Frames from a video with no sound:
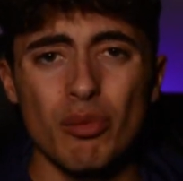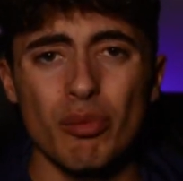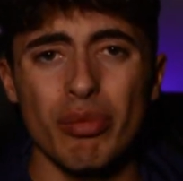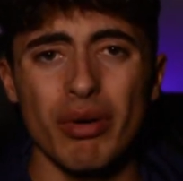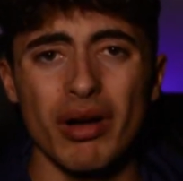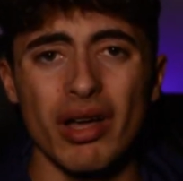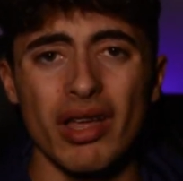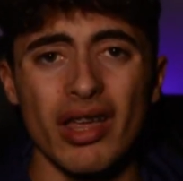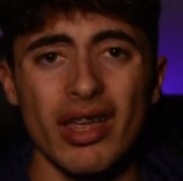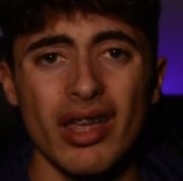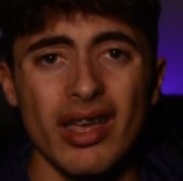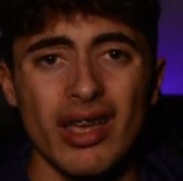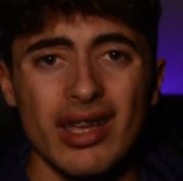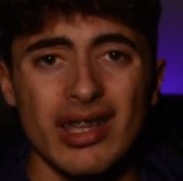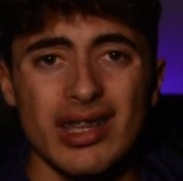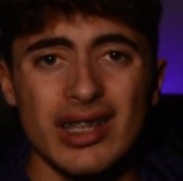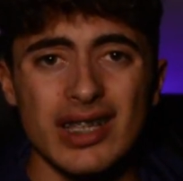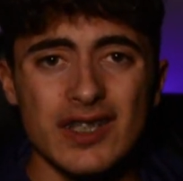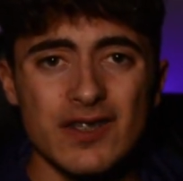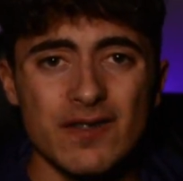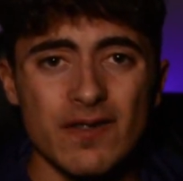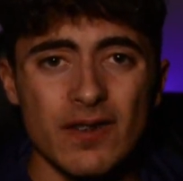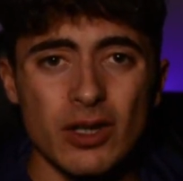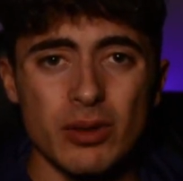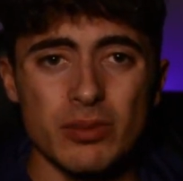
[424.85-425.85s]
But
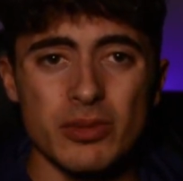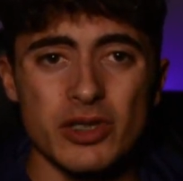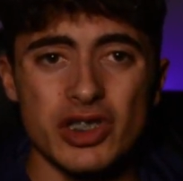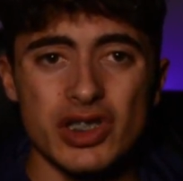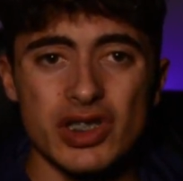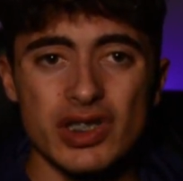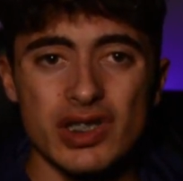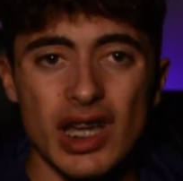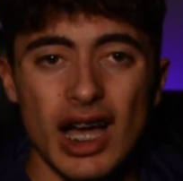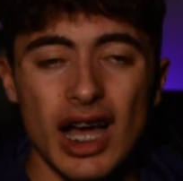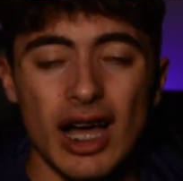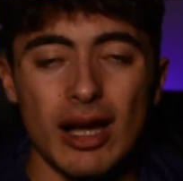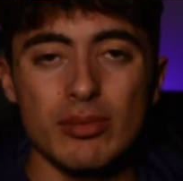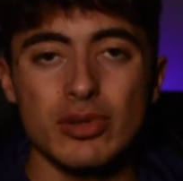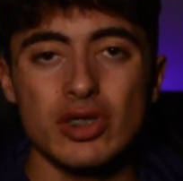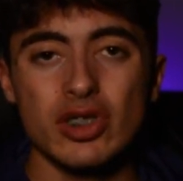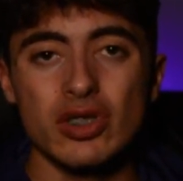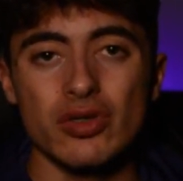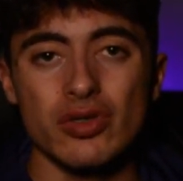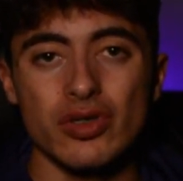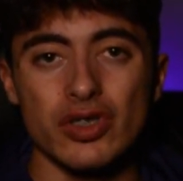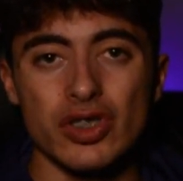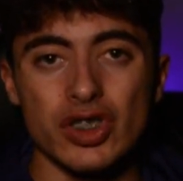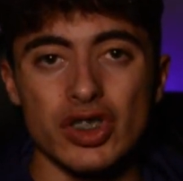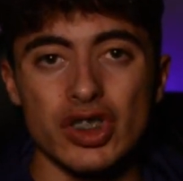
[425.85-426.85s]
this film is just
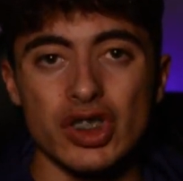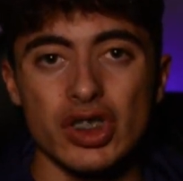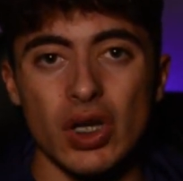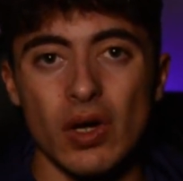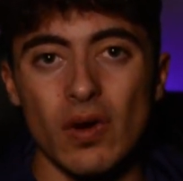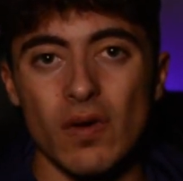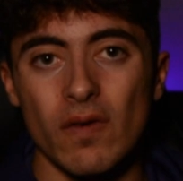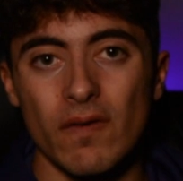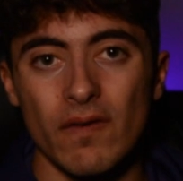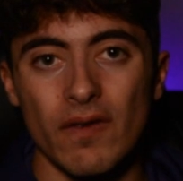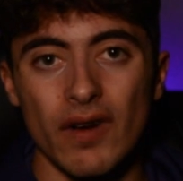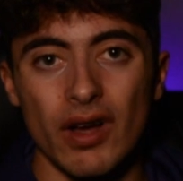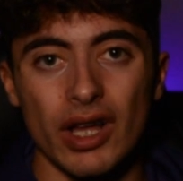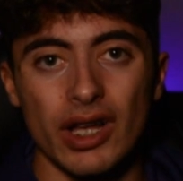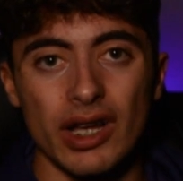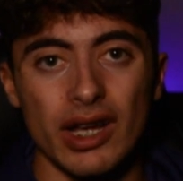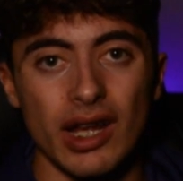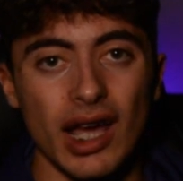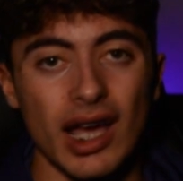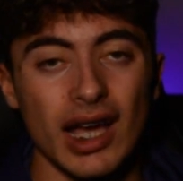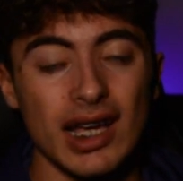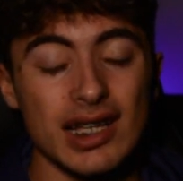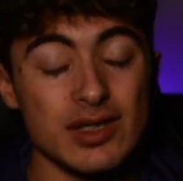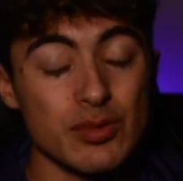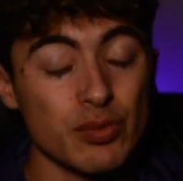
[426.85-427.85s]
absolutely so fun,
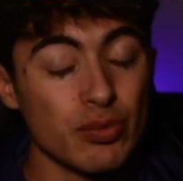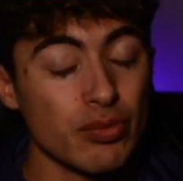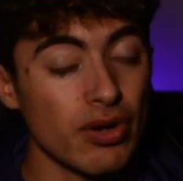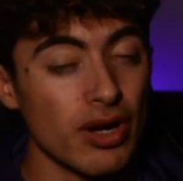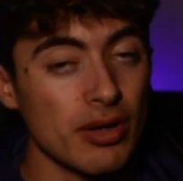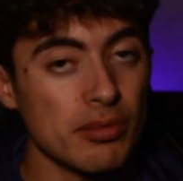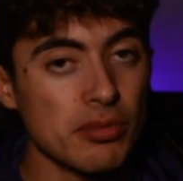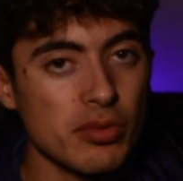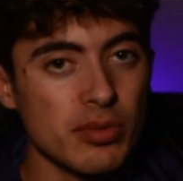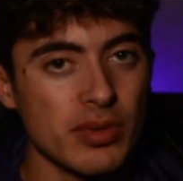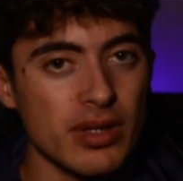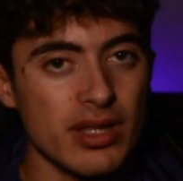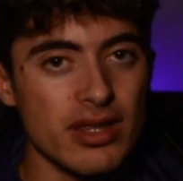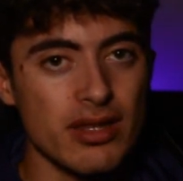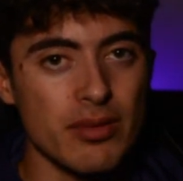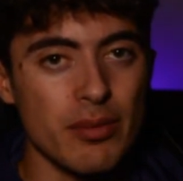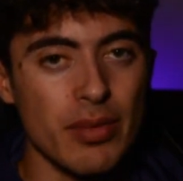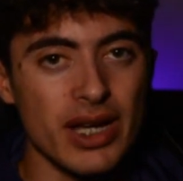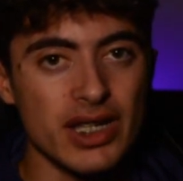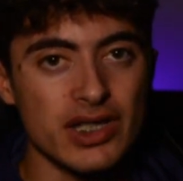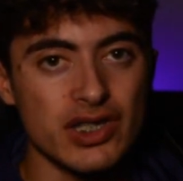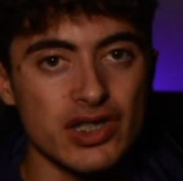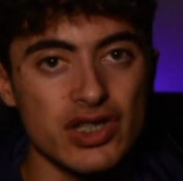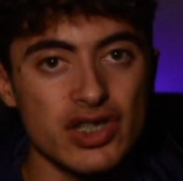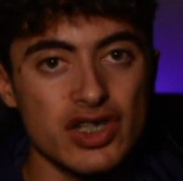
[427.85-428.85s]
has probably the
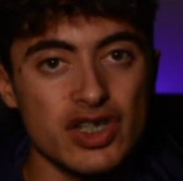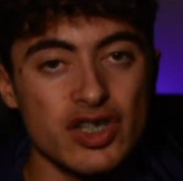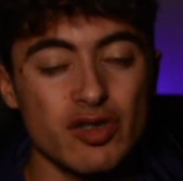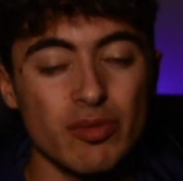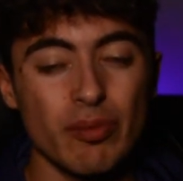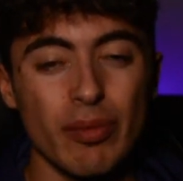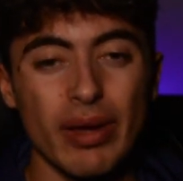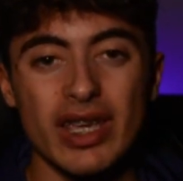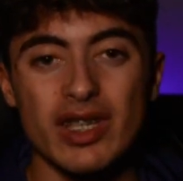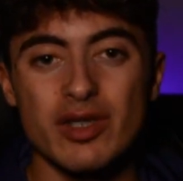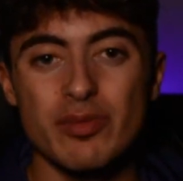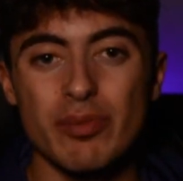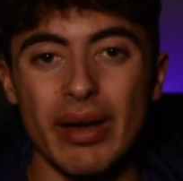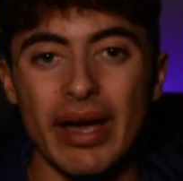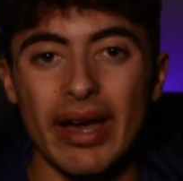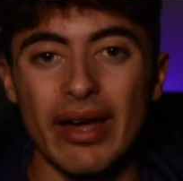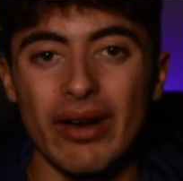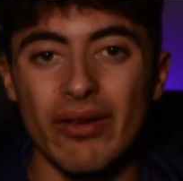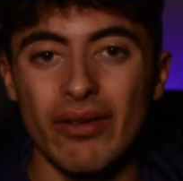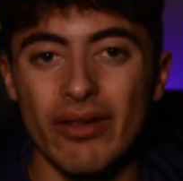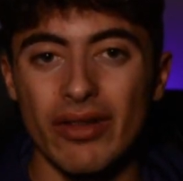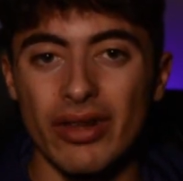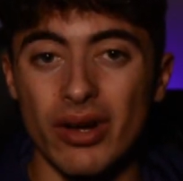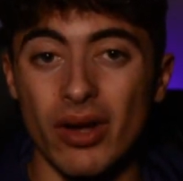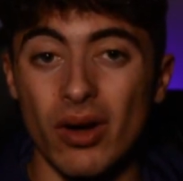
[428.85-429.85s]
best space
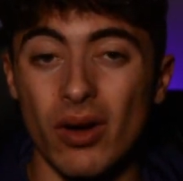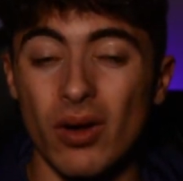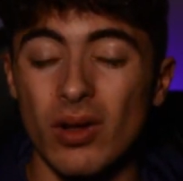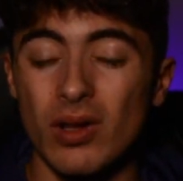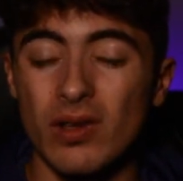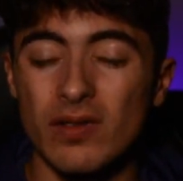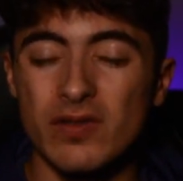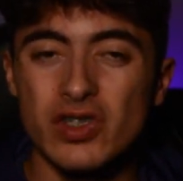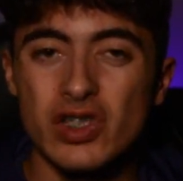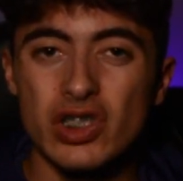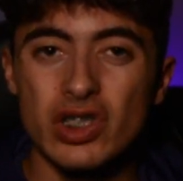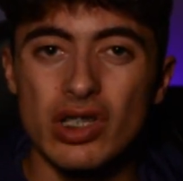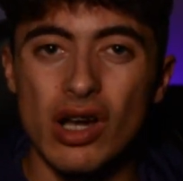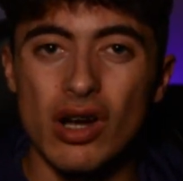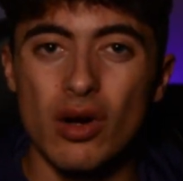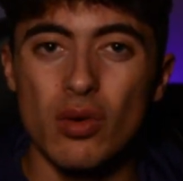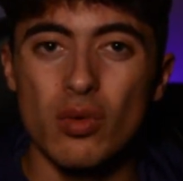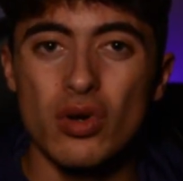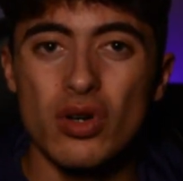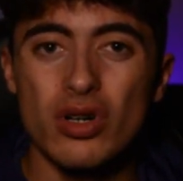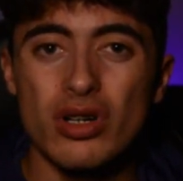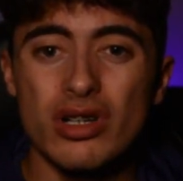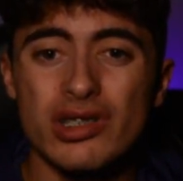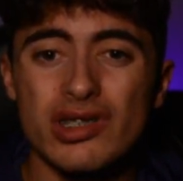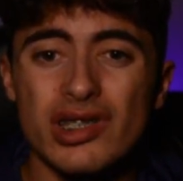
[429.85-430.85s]
battle in all of Star
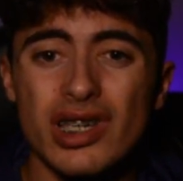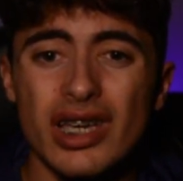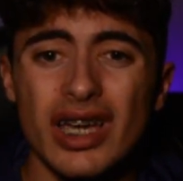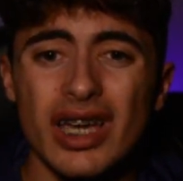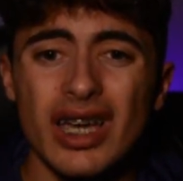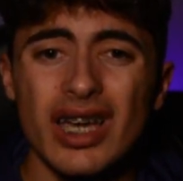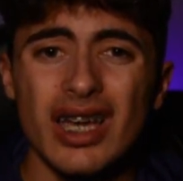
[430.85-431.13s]
Wars,